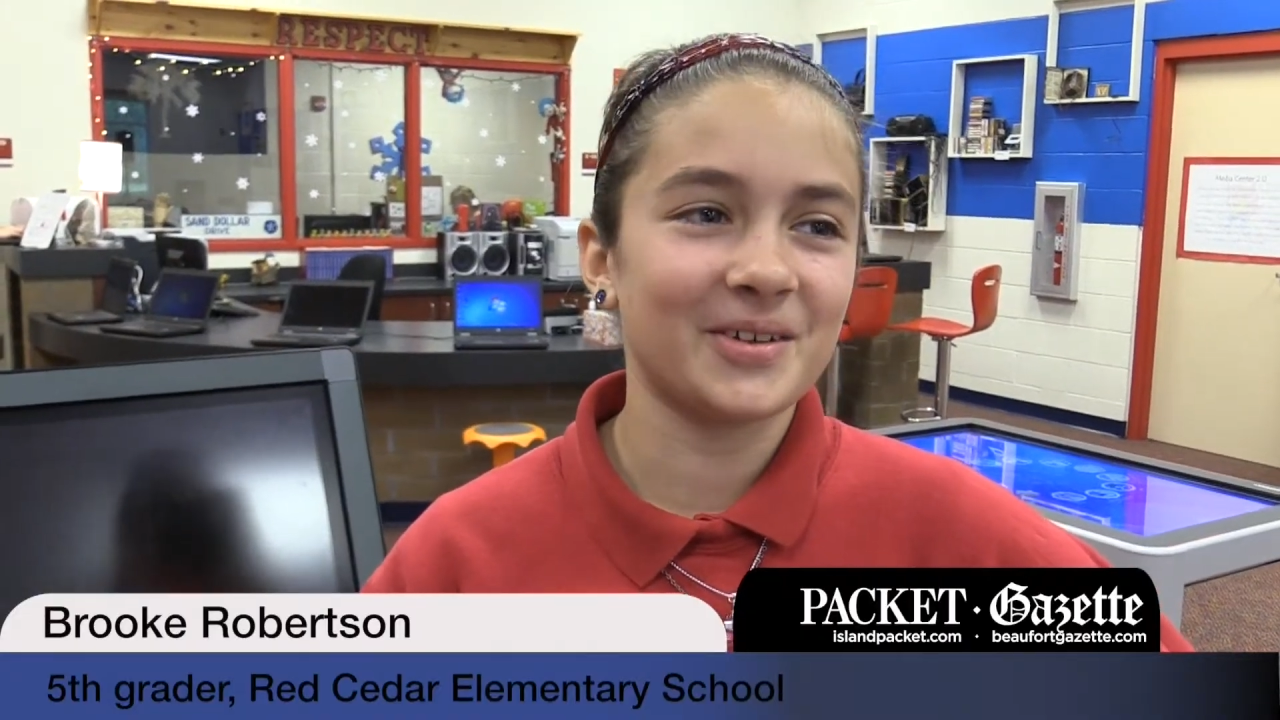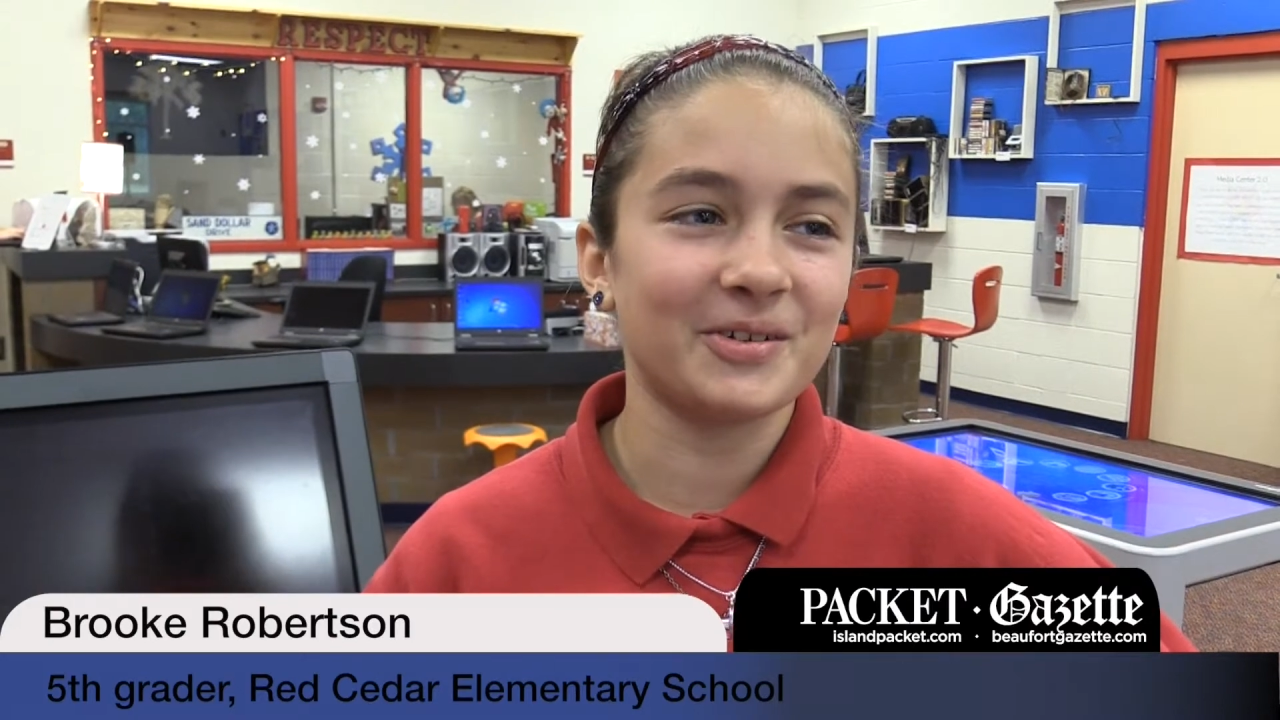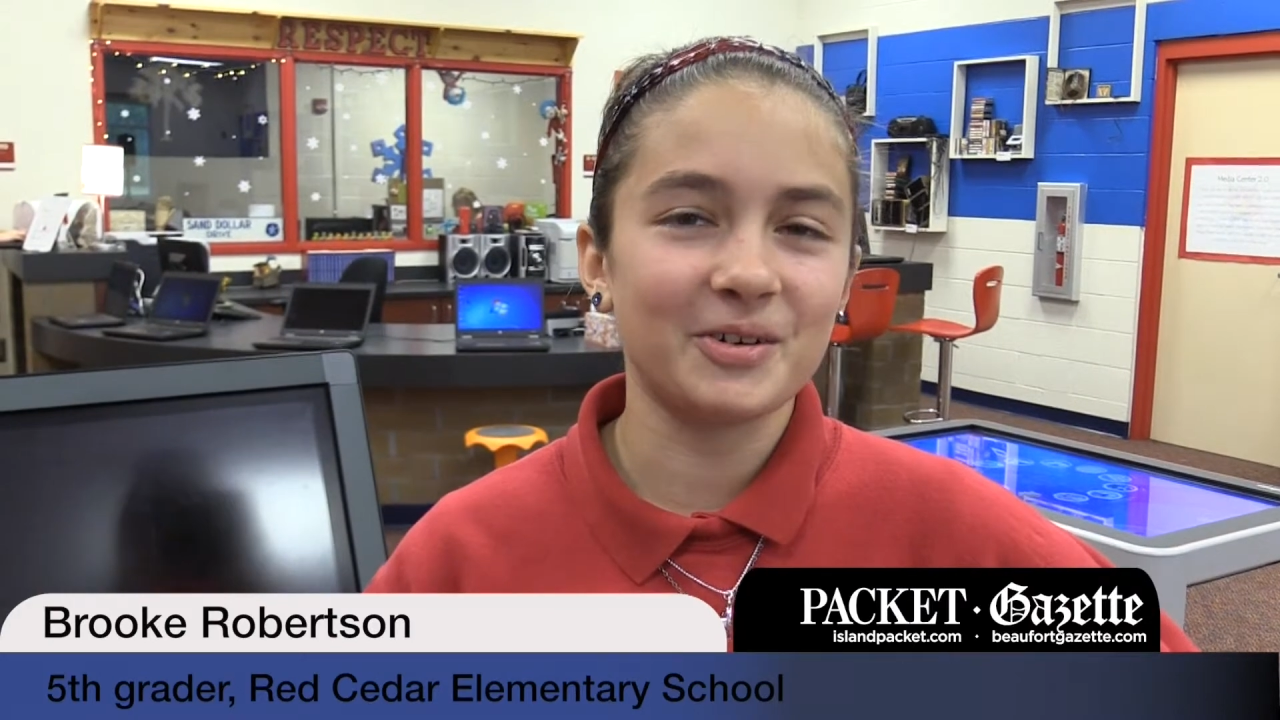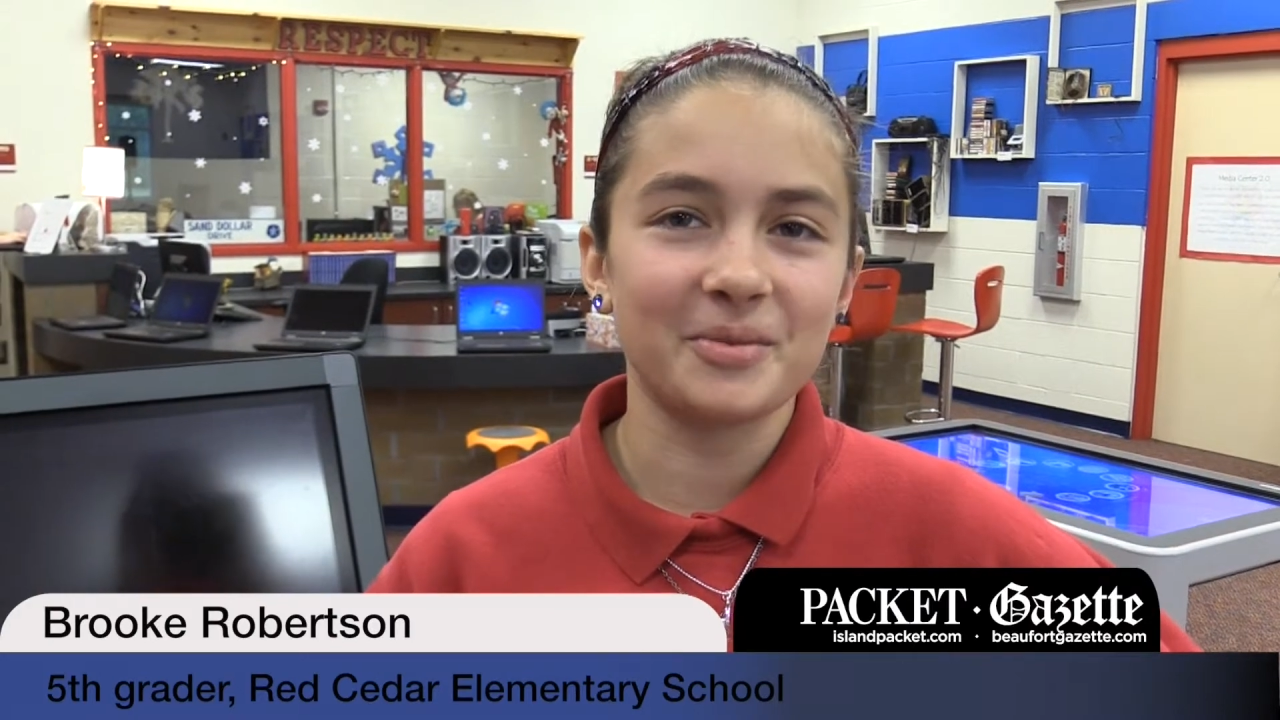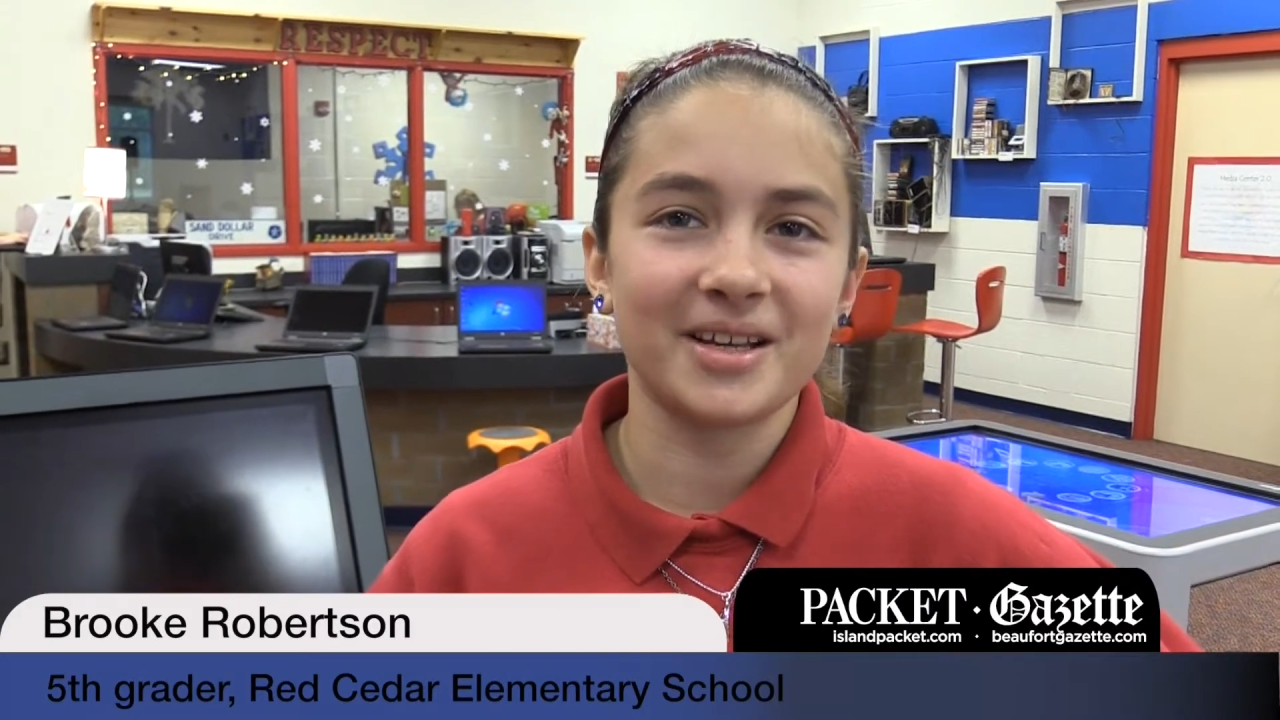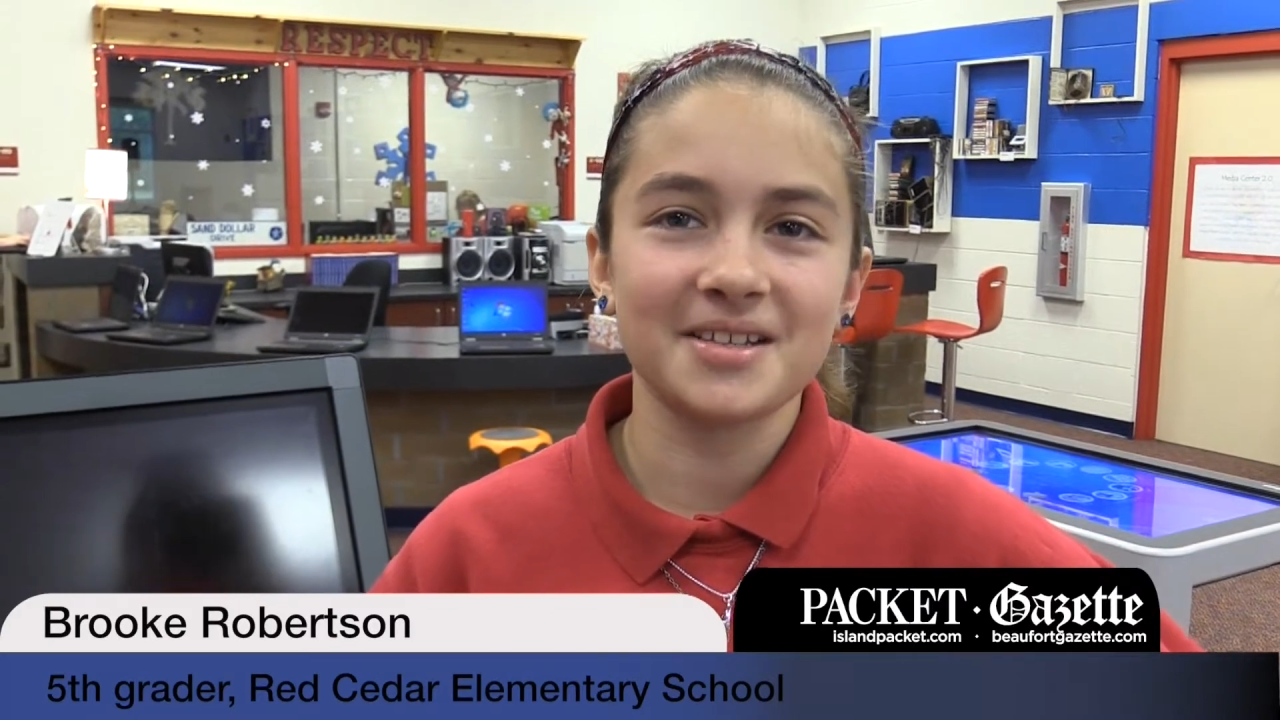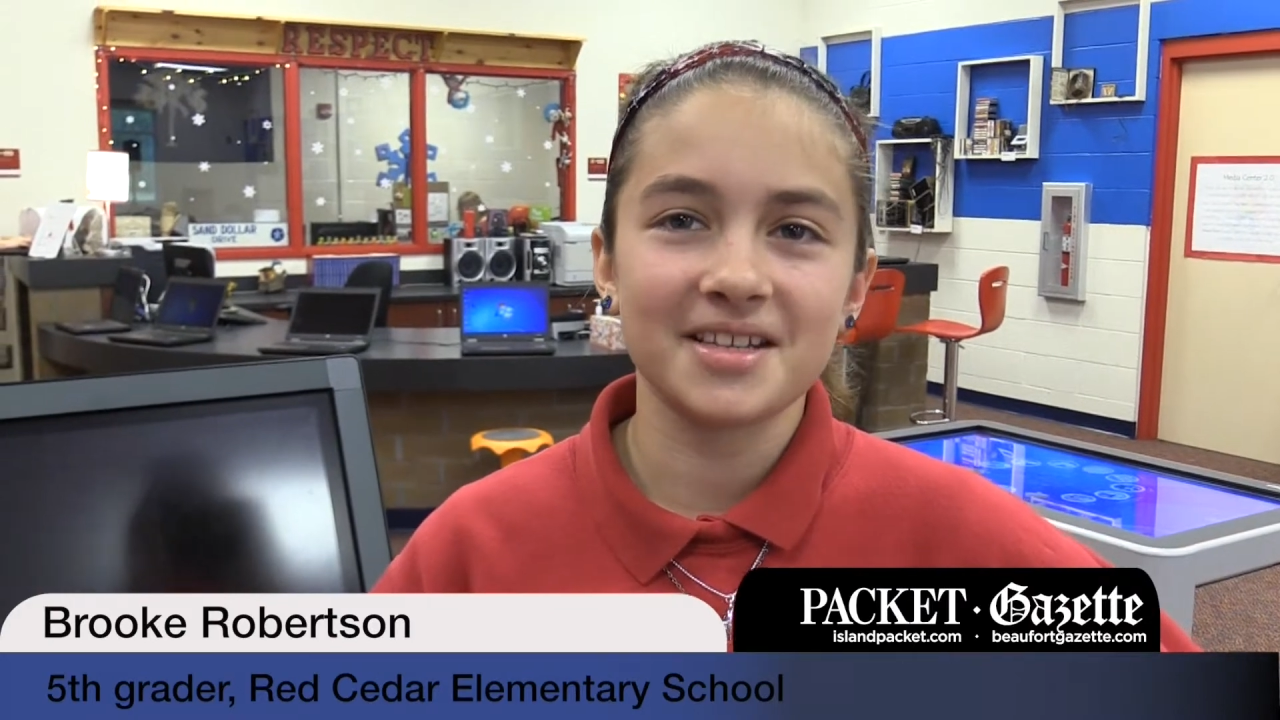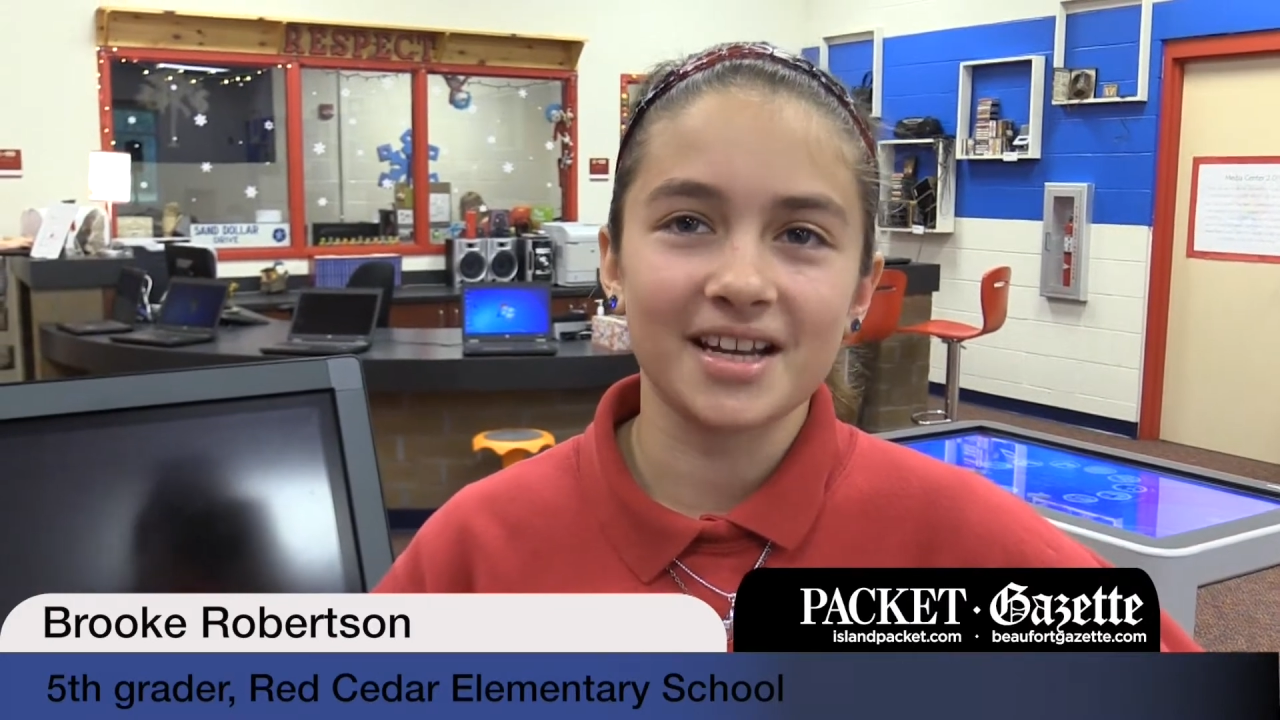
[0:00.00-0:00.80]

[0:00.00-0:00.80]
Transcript: cool because